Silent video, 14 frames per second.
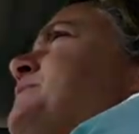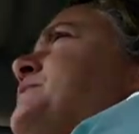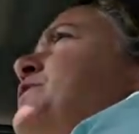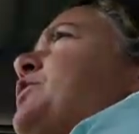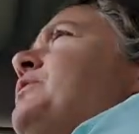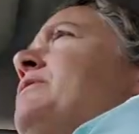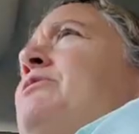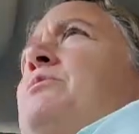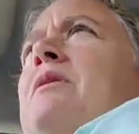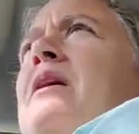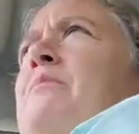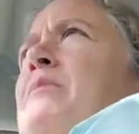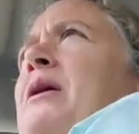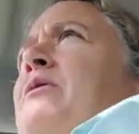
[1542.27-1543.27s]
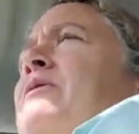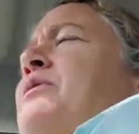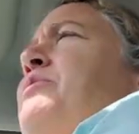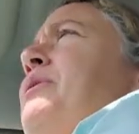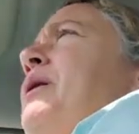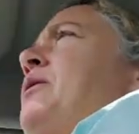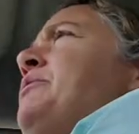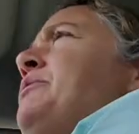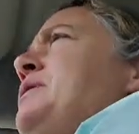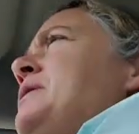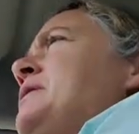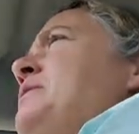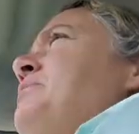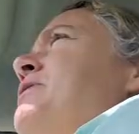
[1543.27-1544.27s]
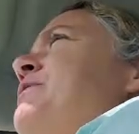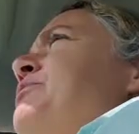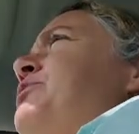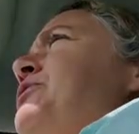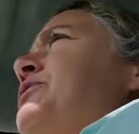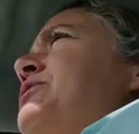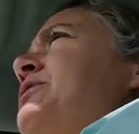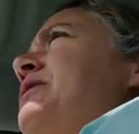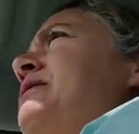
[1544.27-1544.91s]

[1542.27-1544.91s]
or even when I'm out and about meeting people,